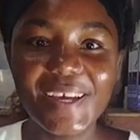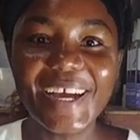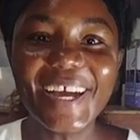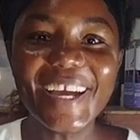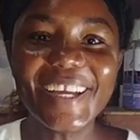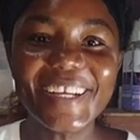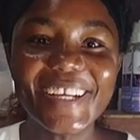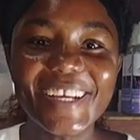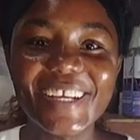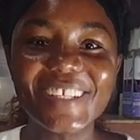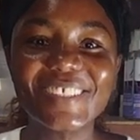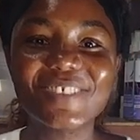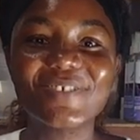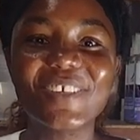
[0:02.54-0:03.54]
Hi
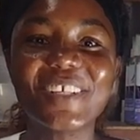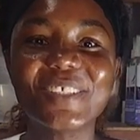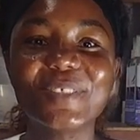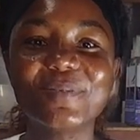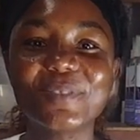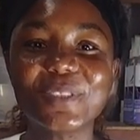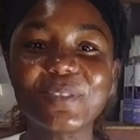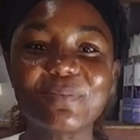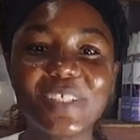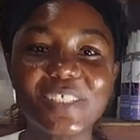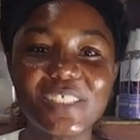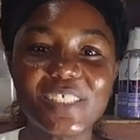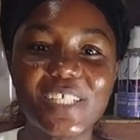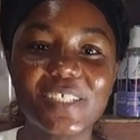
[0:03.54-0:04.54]
guys, welcome to my
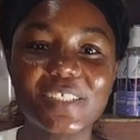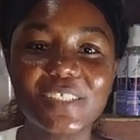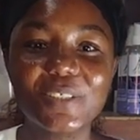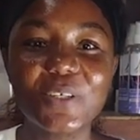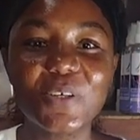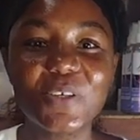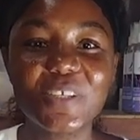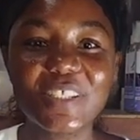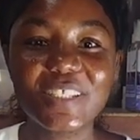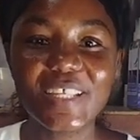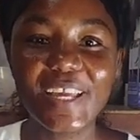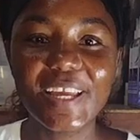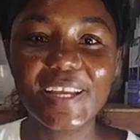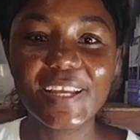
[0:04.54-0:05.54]
channel
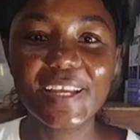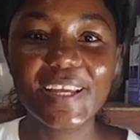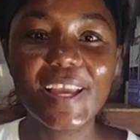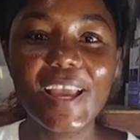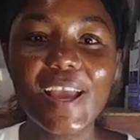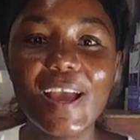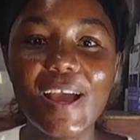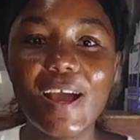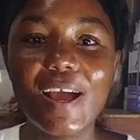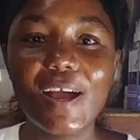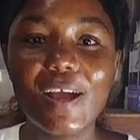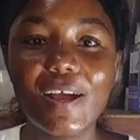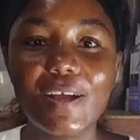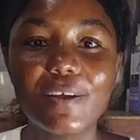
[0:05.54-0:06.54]
Oztech.
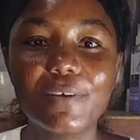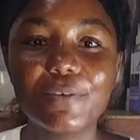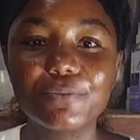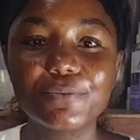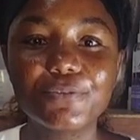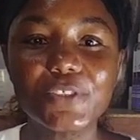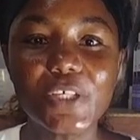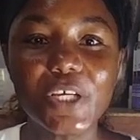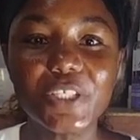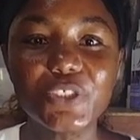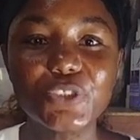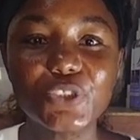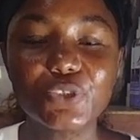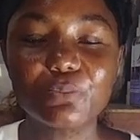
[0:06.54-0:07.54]
If you are
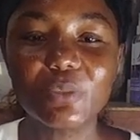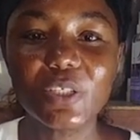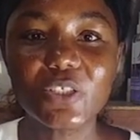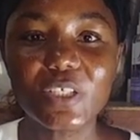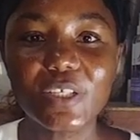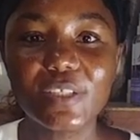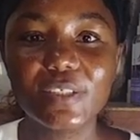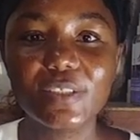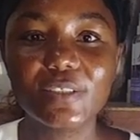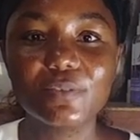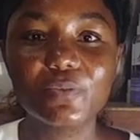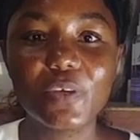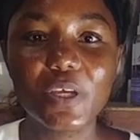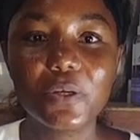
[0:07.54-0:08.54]
new to my
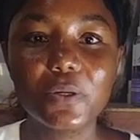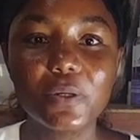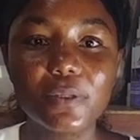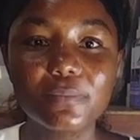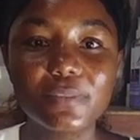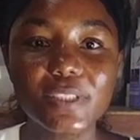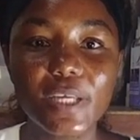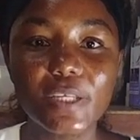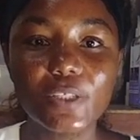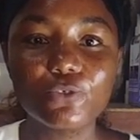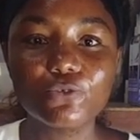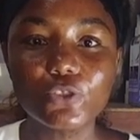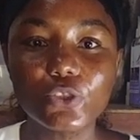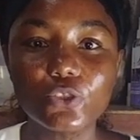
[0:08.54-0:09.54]
channel, welcome. Thank
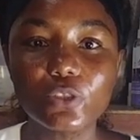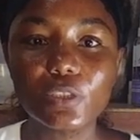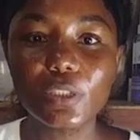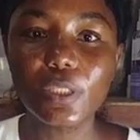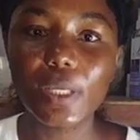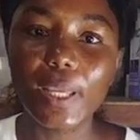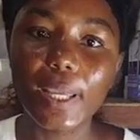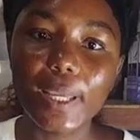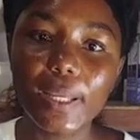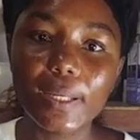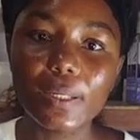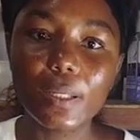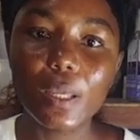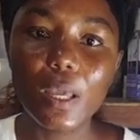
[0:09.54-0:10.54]
you for tuning
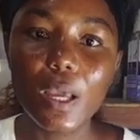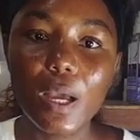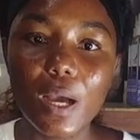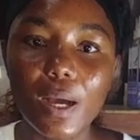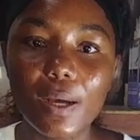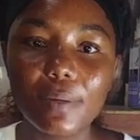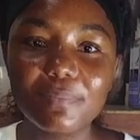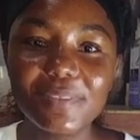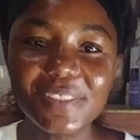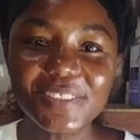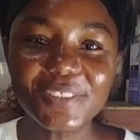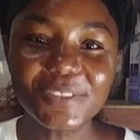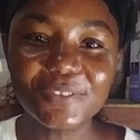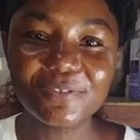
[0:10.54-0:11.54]
in.
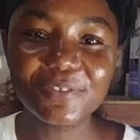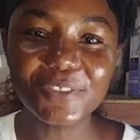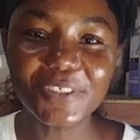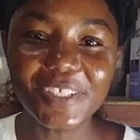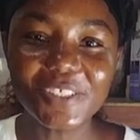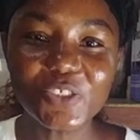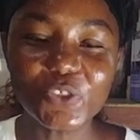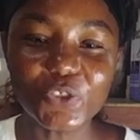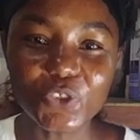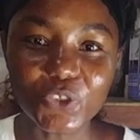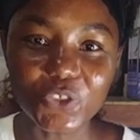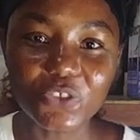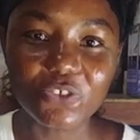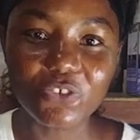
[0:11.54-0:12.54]
Please don't forget to
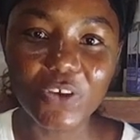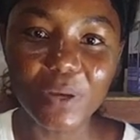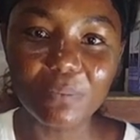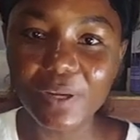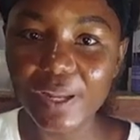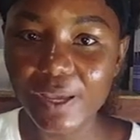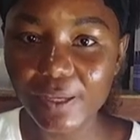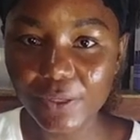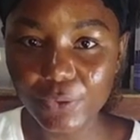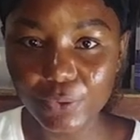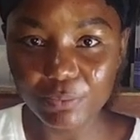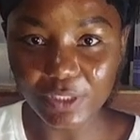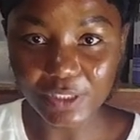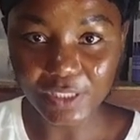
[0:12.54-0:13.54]
subscribe, like,
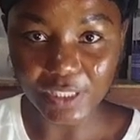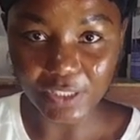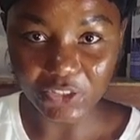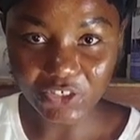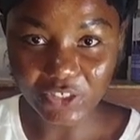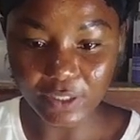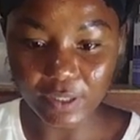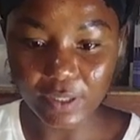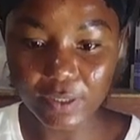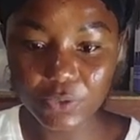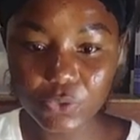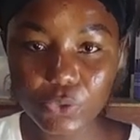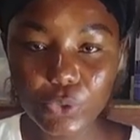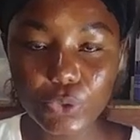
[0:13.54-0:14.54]
comment and share.
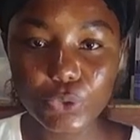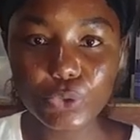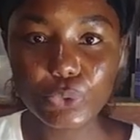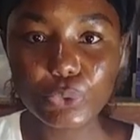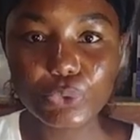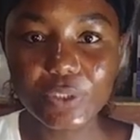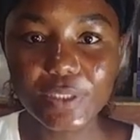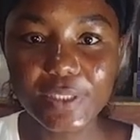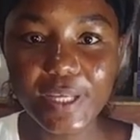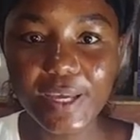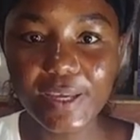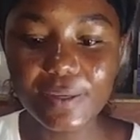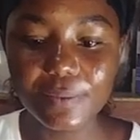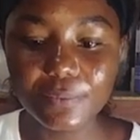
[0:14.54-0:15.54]
So
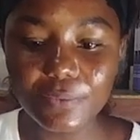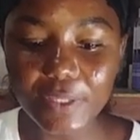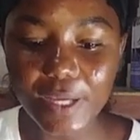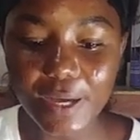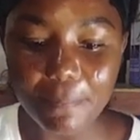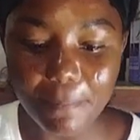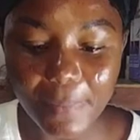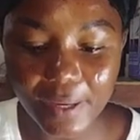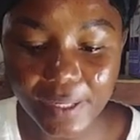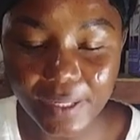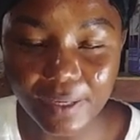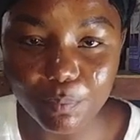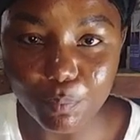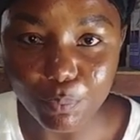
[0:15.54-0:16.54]
today we are
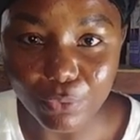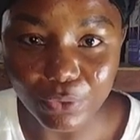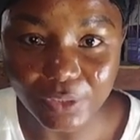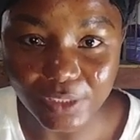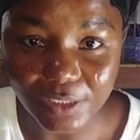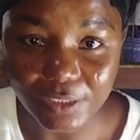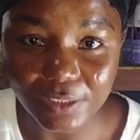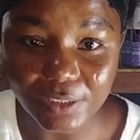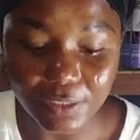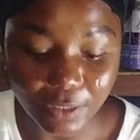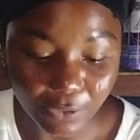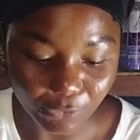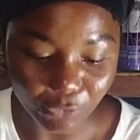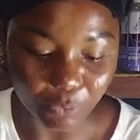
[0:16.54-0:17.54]
making body
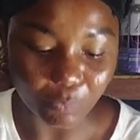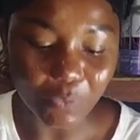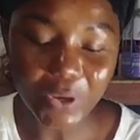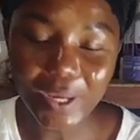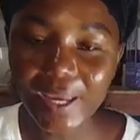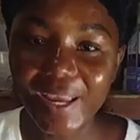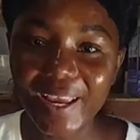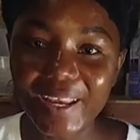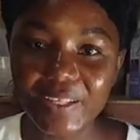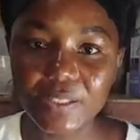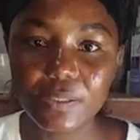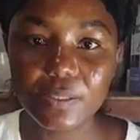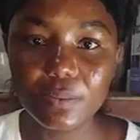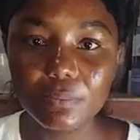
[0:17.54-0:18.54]
cream, a
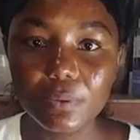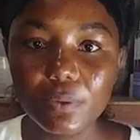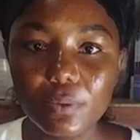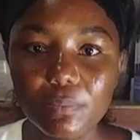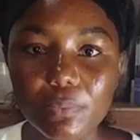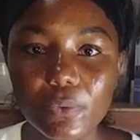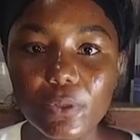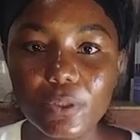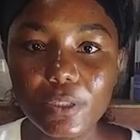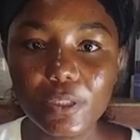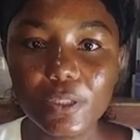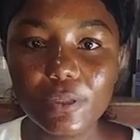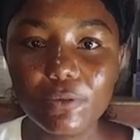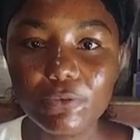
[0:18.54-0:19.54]
simple
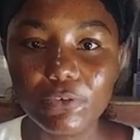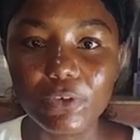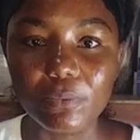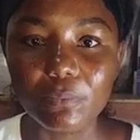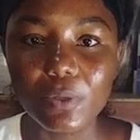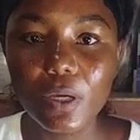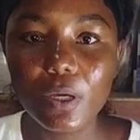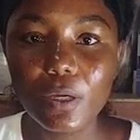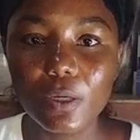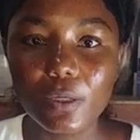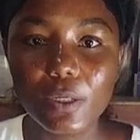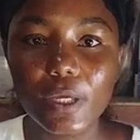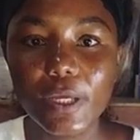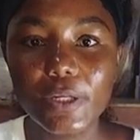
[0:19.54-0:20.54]
body cream.
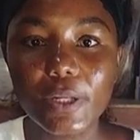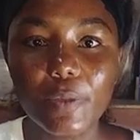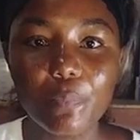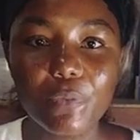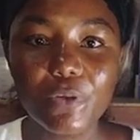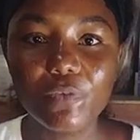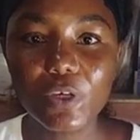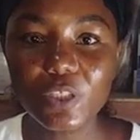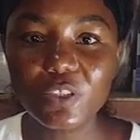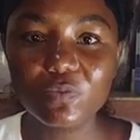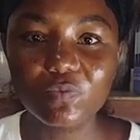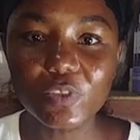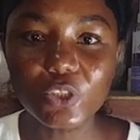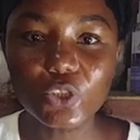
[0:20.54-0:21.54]
Okay, in the previous
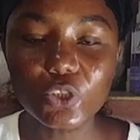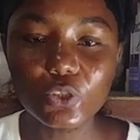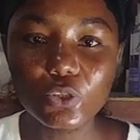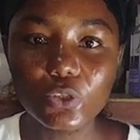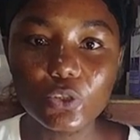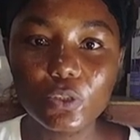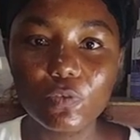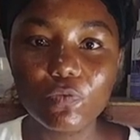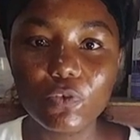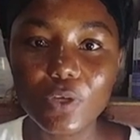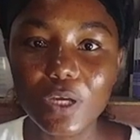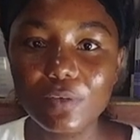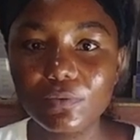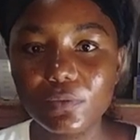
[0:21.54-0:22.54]
video, if you
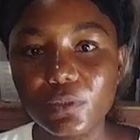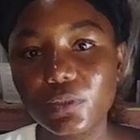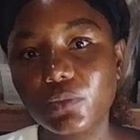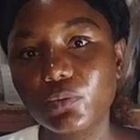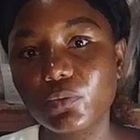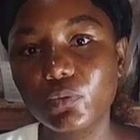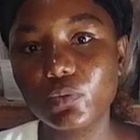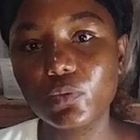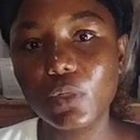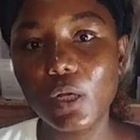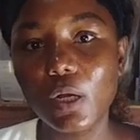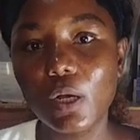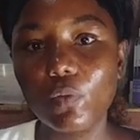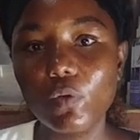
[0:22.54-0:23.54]
haven't
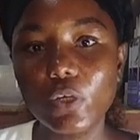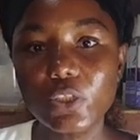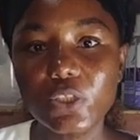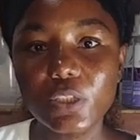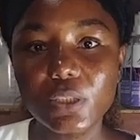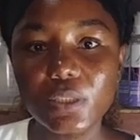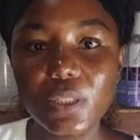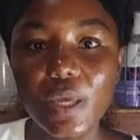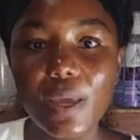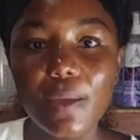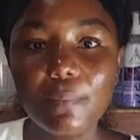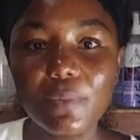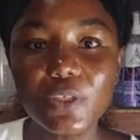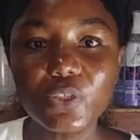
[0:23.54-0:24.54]
watched it,
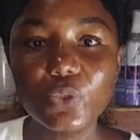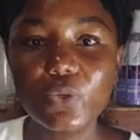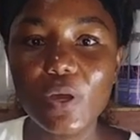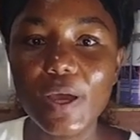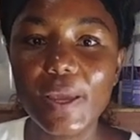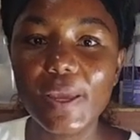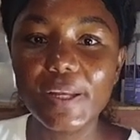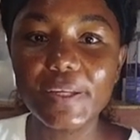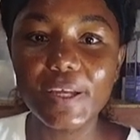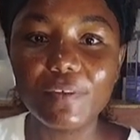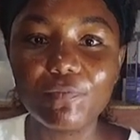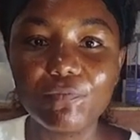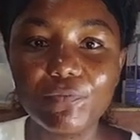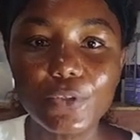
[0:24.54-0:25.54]
please go ahead
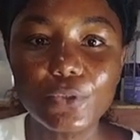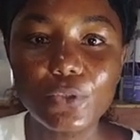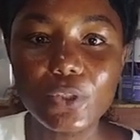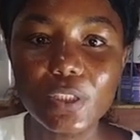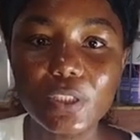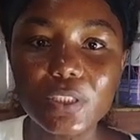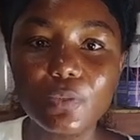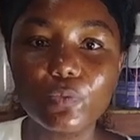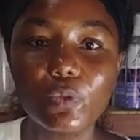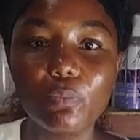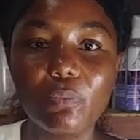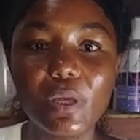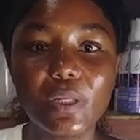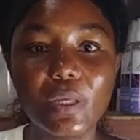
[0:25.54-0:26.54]
and view it. We
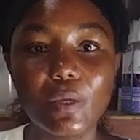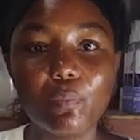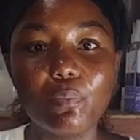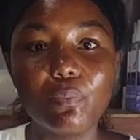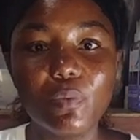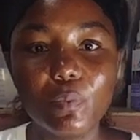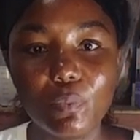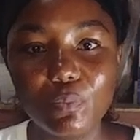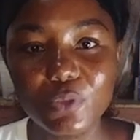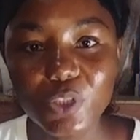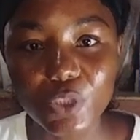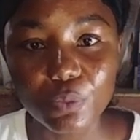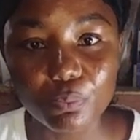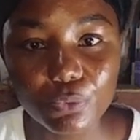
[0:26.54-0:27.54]
made a
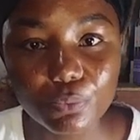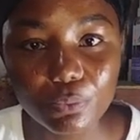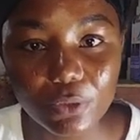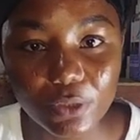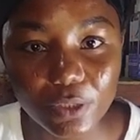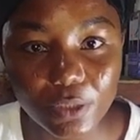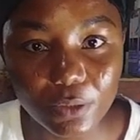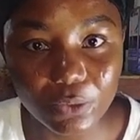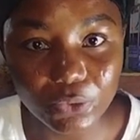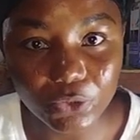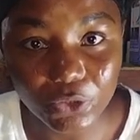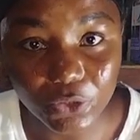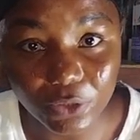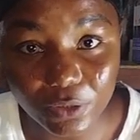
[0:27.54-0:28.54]
simple body
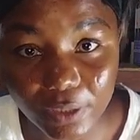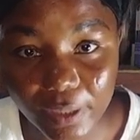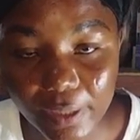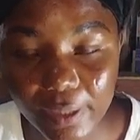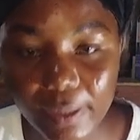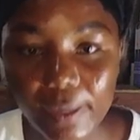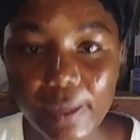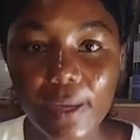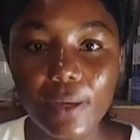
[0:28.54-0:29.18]
lotion there.